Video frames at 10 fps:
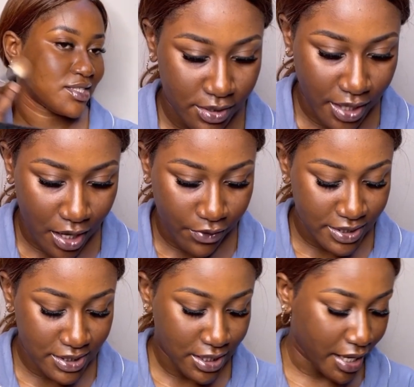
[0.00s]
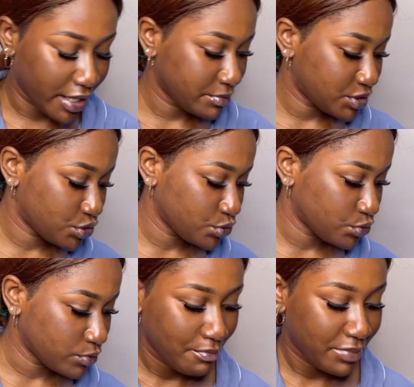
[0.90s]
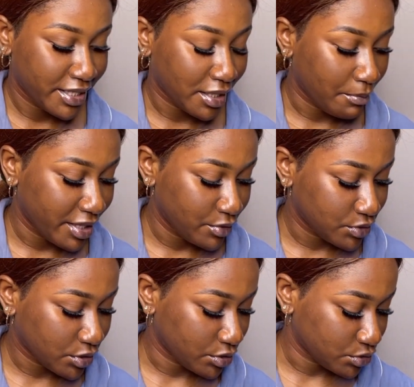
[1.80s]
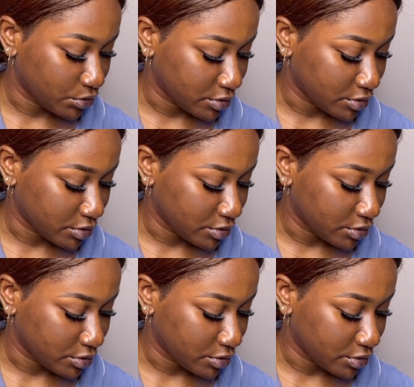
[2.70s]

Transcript: Now it's time to blend out my nose contour.